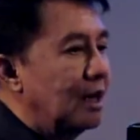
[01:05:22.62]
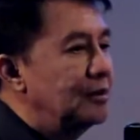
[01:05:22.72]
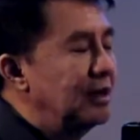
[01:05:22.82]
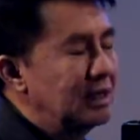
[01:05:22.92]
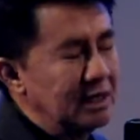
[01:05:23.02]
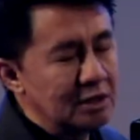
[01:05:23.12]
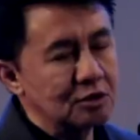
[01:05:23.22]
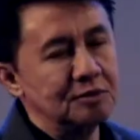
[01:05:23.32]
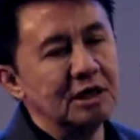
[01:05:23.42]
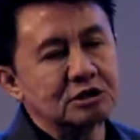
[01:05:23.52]
We need
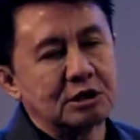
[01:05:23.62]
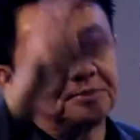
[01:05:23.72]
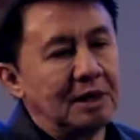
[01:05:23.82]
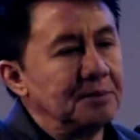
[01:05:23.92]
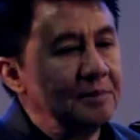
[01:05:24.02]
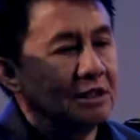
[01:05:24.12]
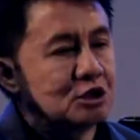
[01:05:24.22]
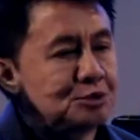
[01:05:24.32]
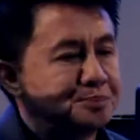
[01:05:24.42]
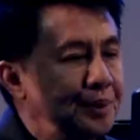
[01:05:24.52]
to worship Him in
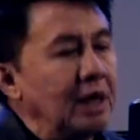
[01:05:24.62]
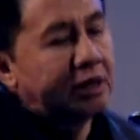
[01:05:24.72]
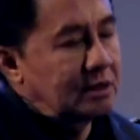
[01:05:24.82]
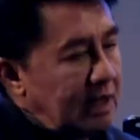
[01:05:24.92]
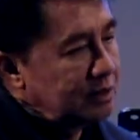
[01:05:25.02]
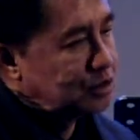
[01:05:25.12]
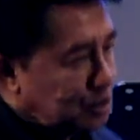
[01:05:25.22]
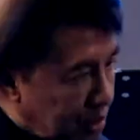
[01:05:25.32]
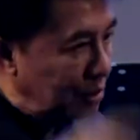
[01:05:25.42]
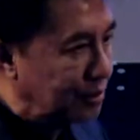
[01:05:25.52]
spirit and
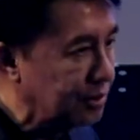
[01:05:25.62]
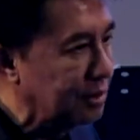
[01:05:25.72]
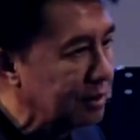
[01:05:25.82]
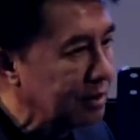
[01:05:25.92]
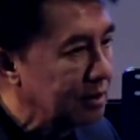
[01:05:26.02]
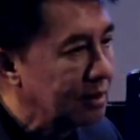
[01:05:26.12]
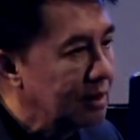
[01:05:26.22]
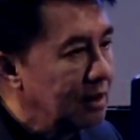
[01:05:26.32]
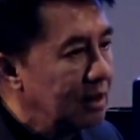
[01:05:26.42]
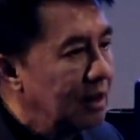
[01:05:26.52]
truth.
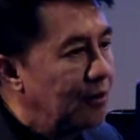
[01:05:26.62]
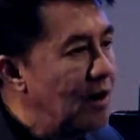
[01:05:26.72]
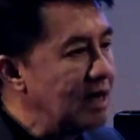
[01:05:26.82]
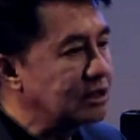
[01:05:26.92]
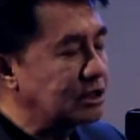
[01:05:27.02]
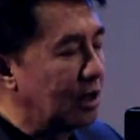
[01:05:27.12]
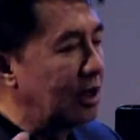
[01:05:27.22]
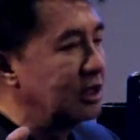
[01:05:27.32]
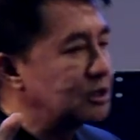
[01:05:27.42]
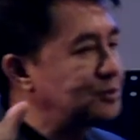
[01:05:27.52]
Once the Holy